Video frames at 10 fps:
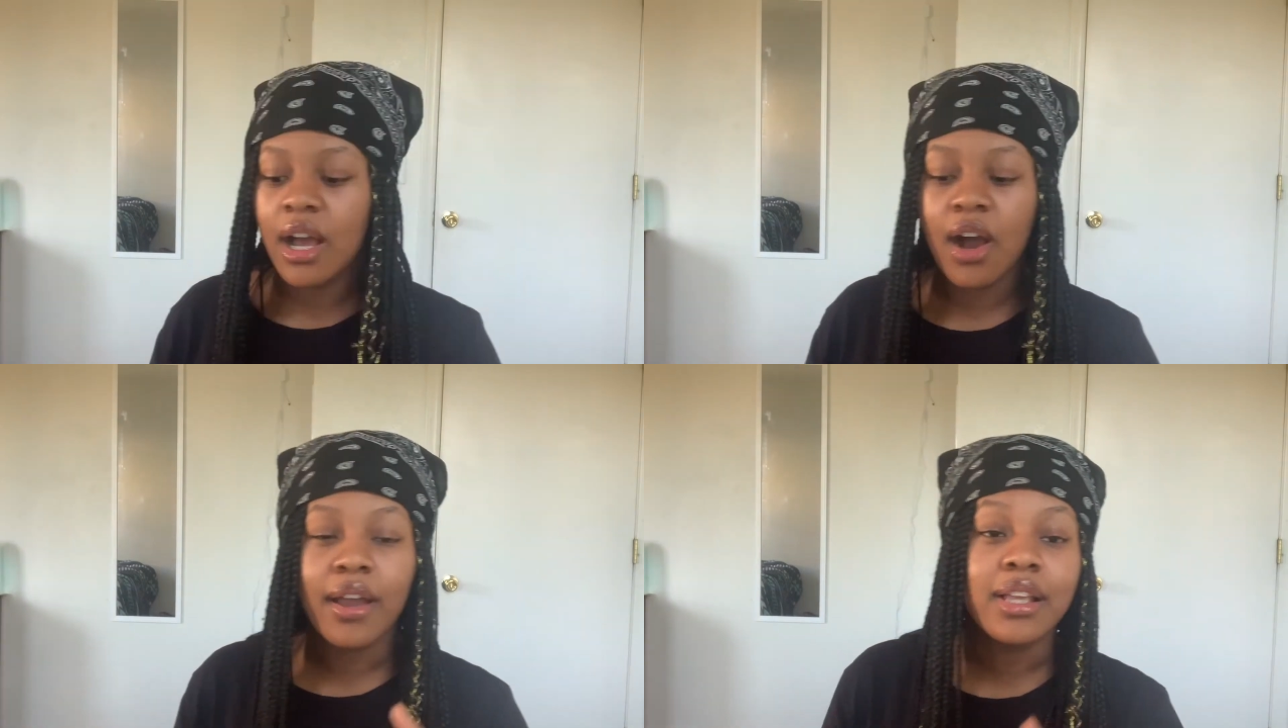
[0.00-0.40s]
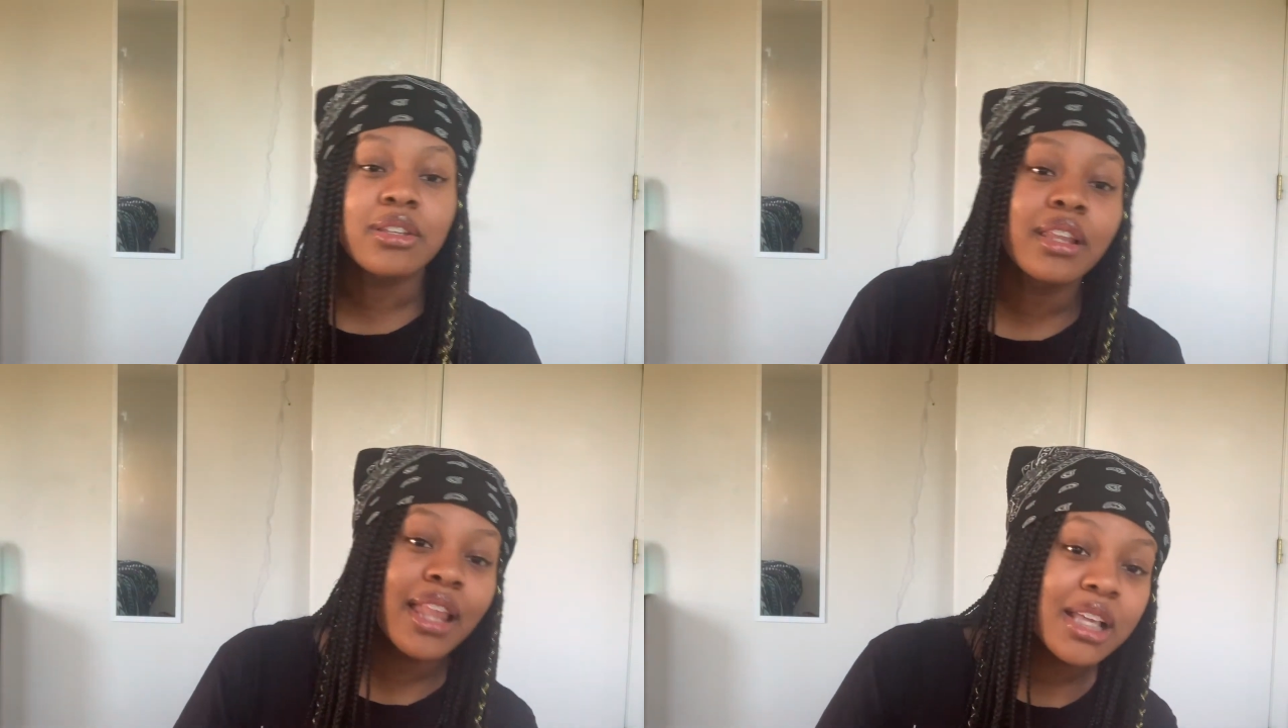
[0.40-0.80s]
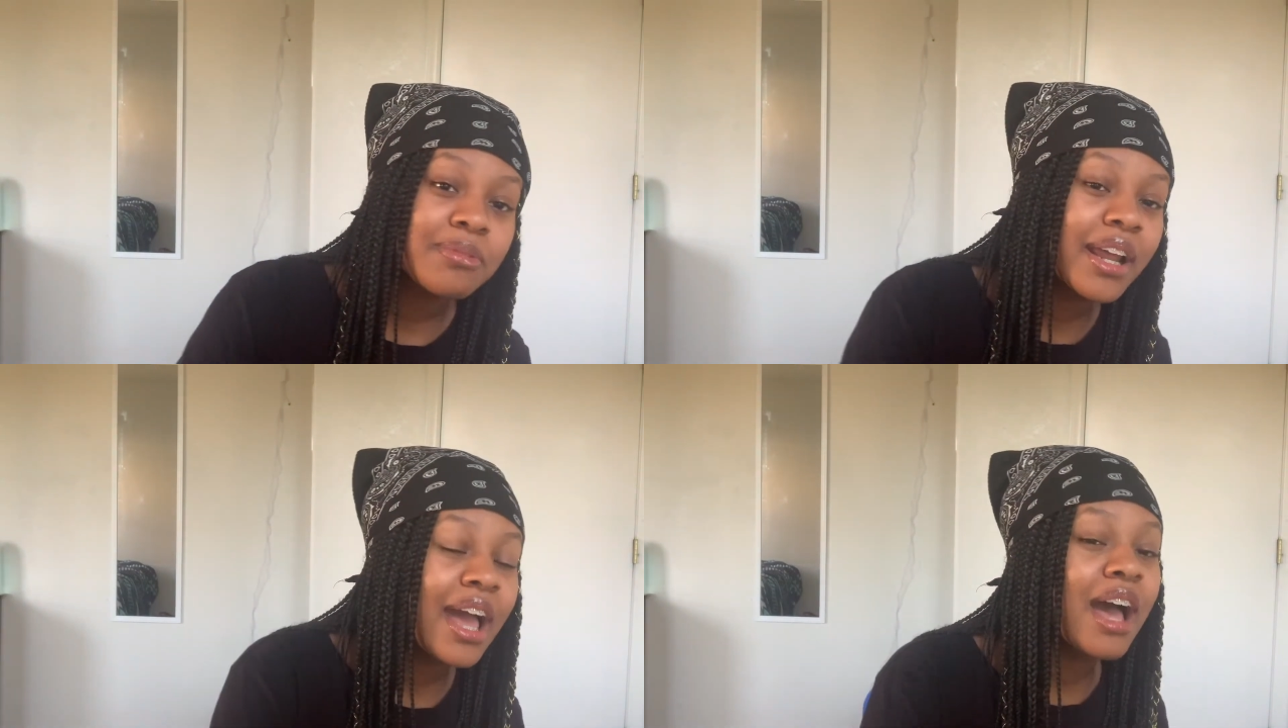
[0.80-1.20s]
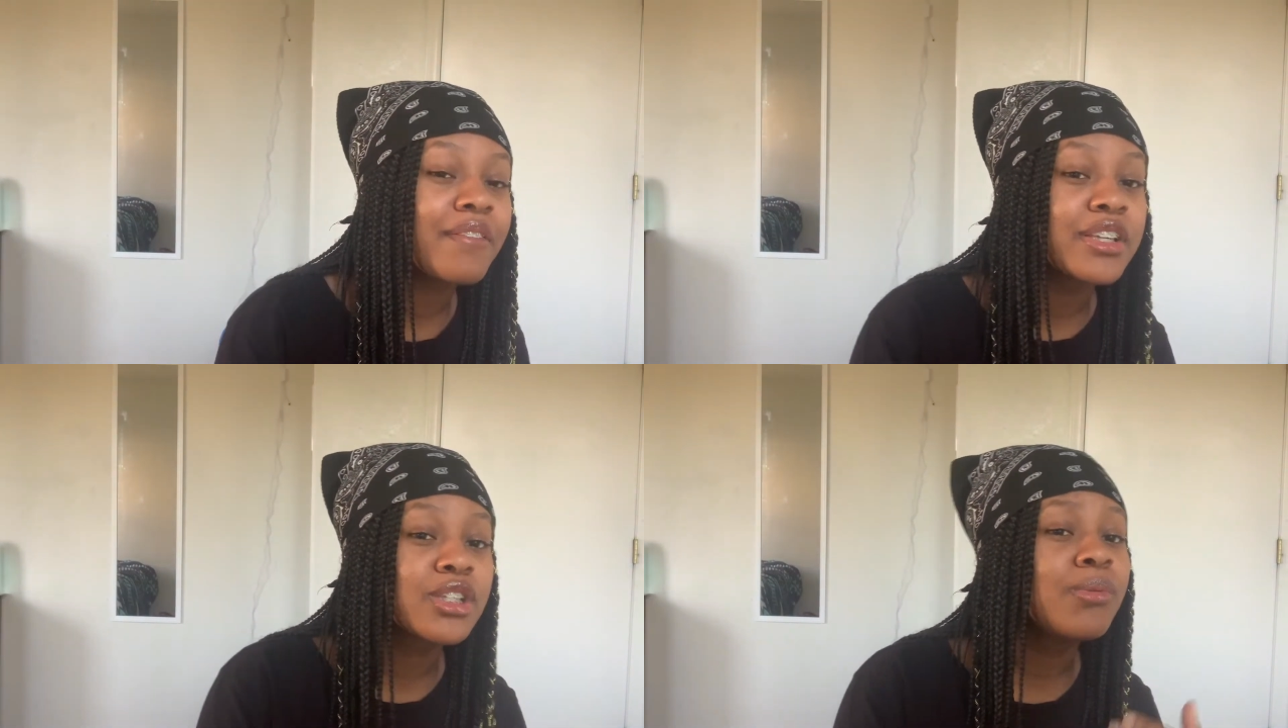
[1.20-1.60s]
Okay, so the last one I
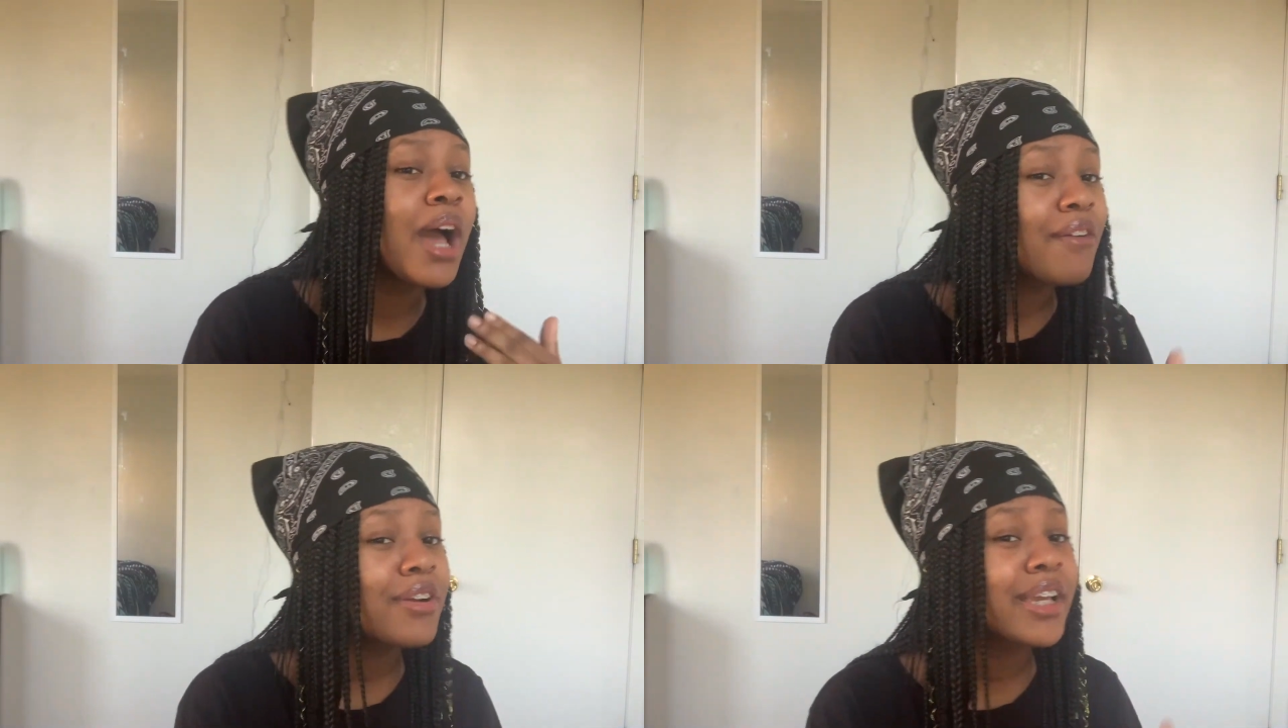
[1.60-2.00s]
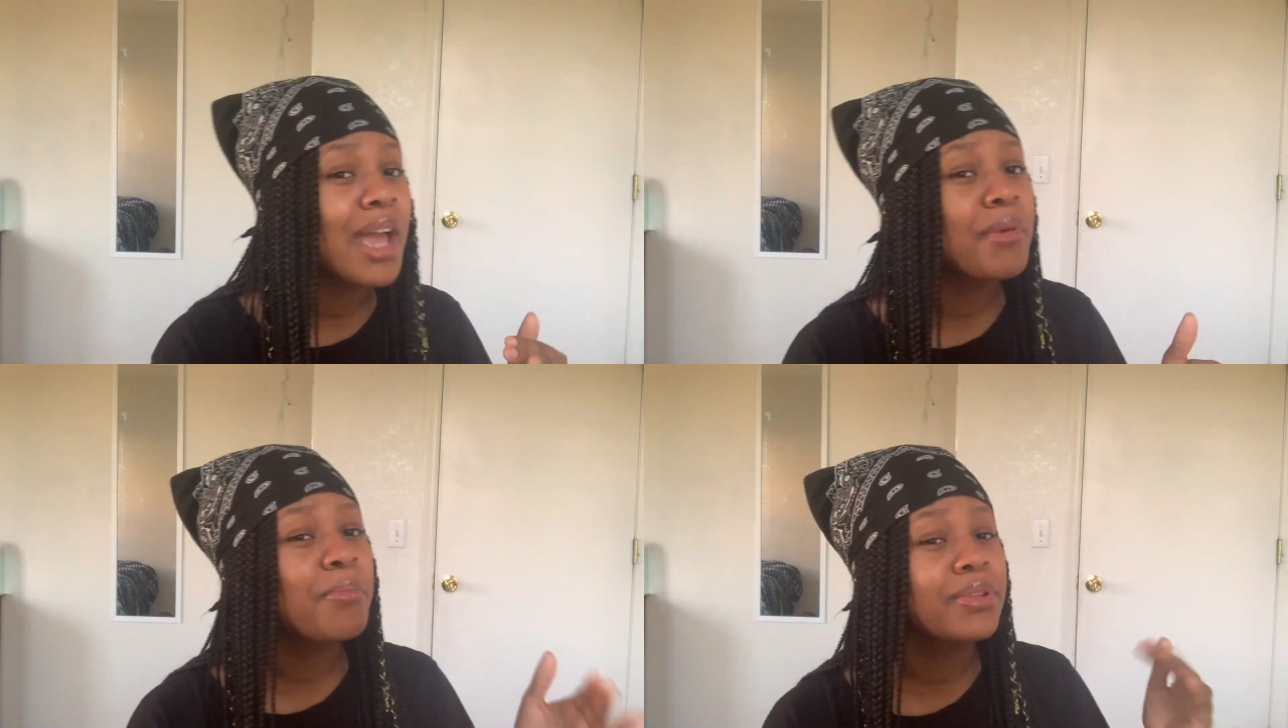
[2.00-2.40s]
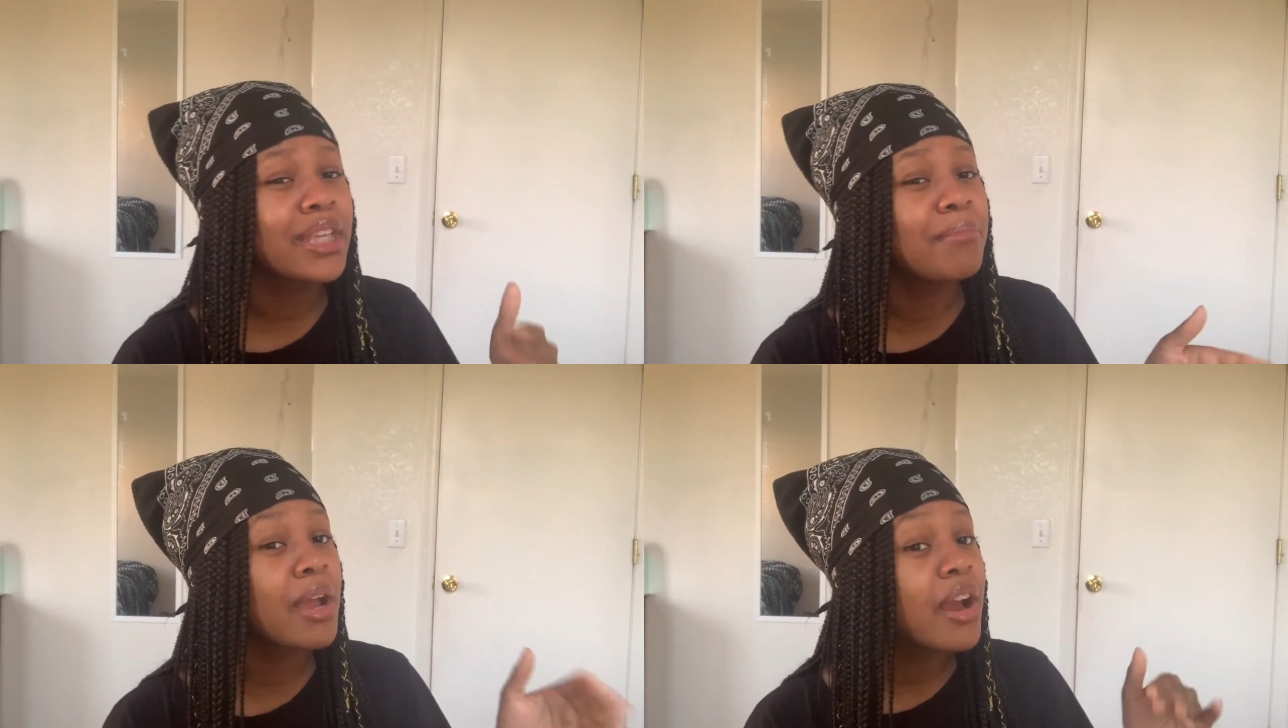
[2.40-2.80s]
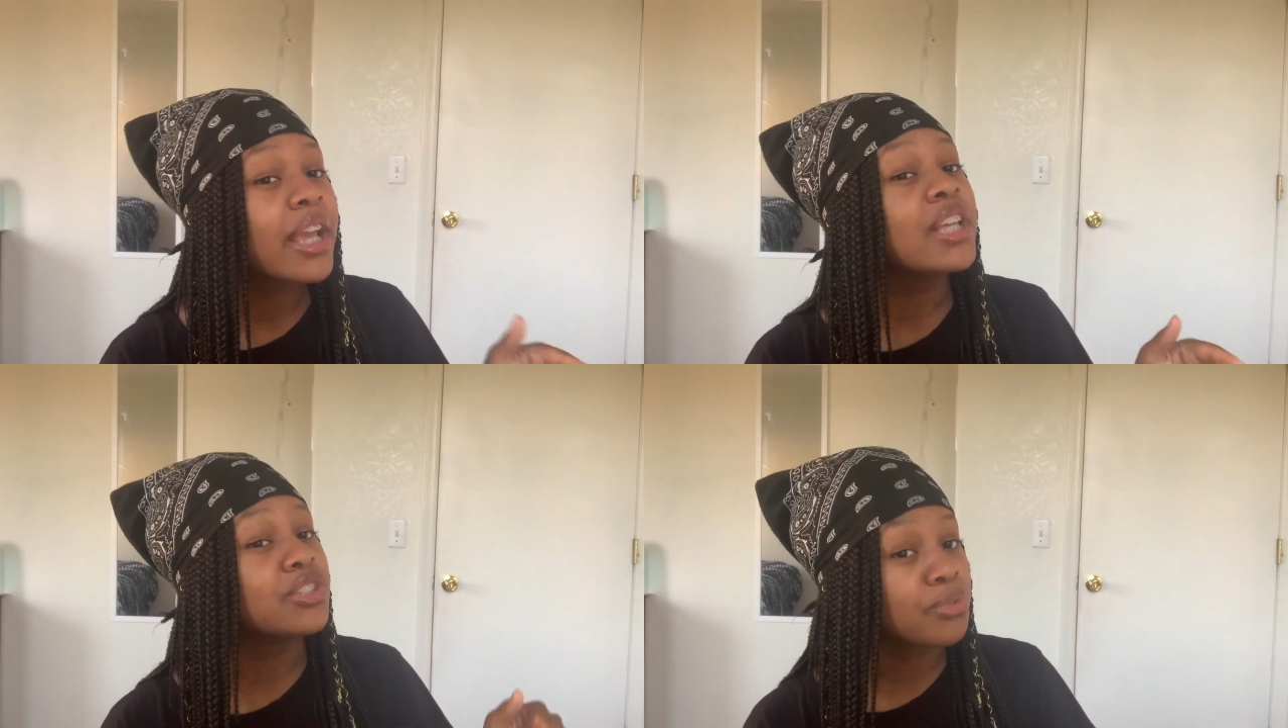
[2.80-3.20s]
have is, whoever came up with the
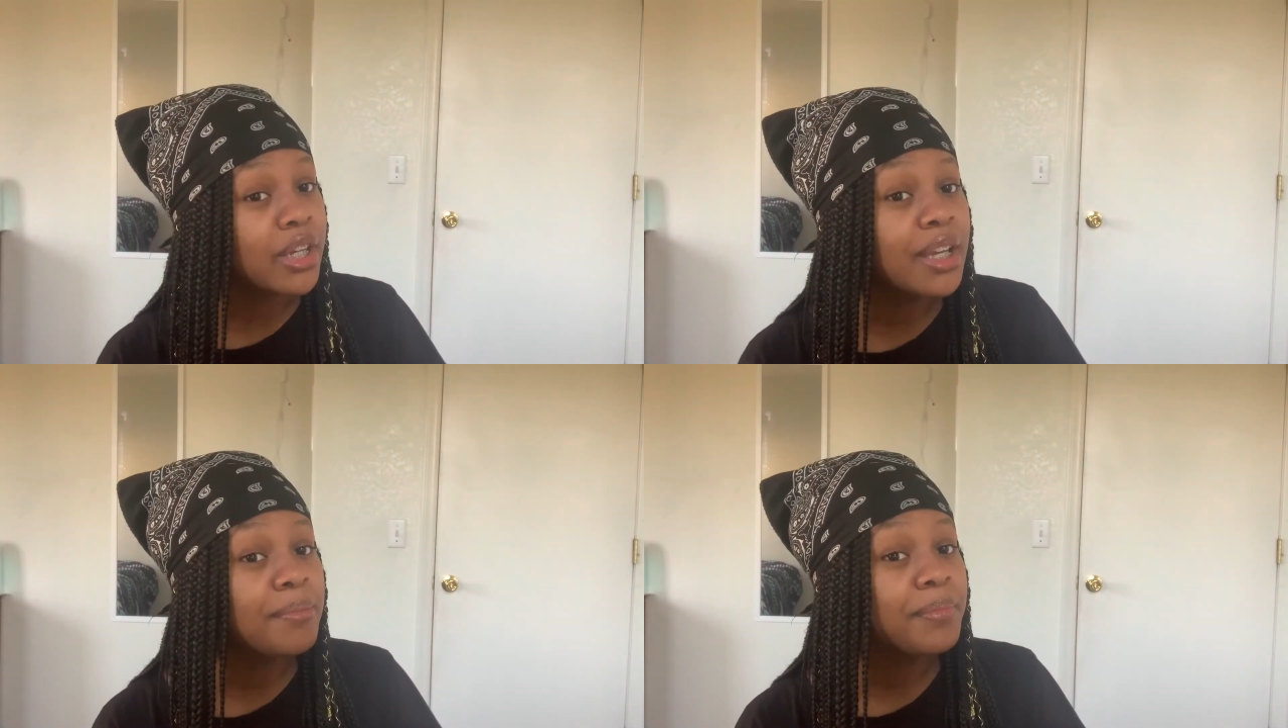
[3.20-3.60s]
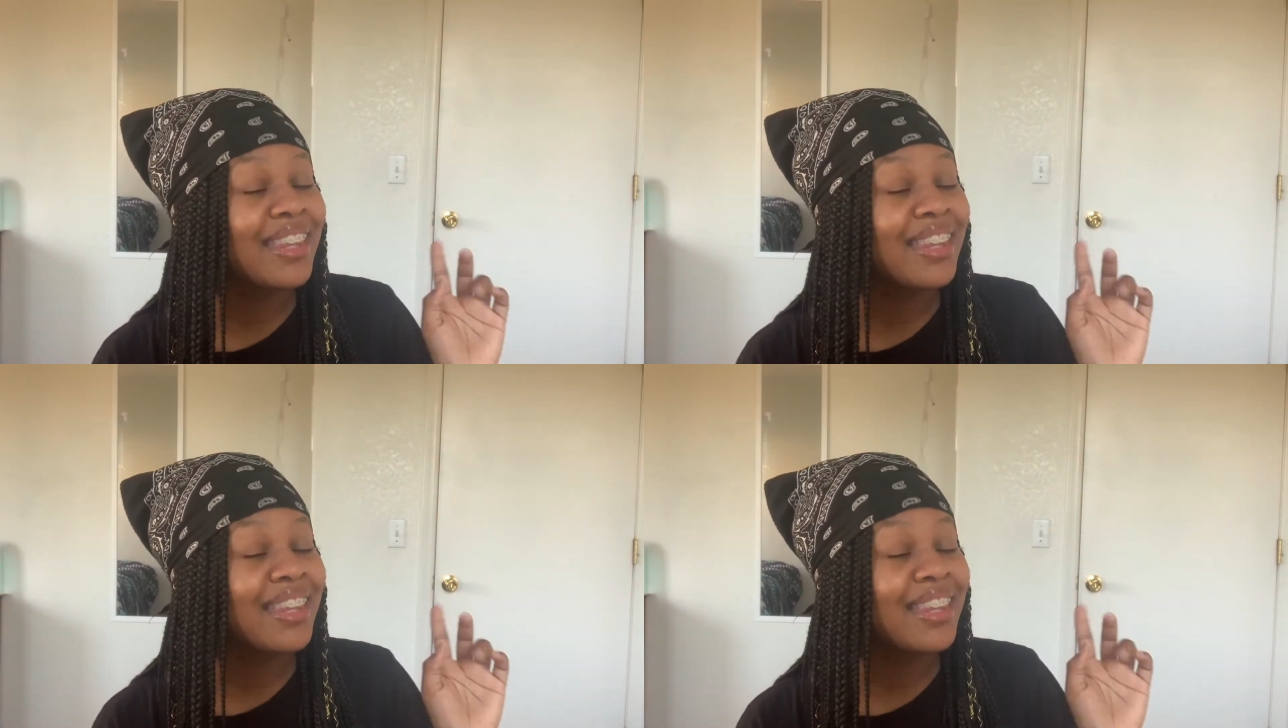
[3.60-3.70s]
American dream,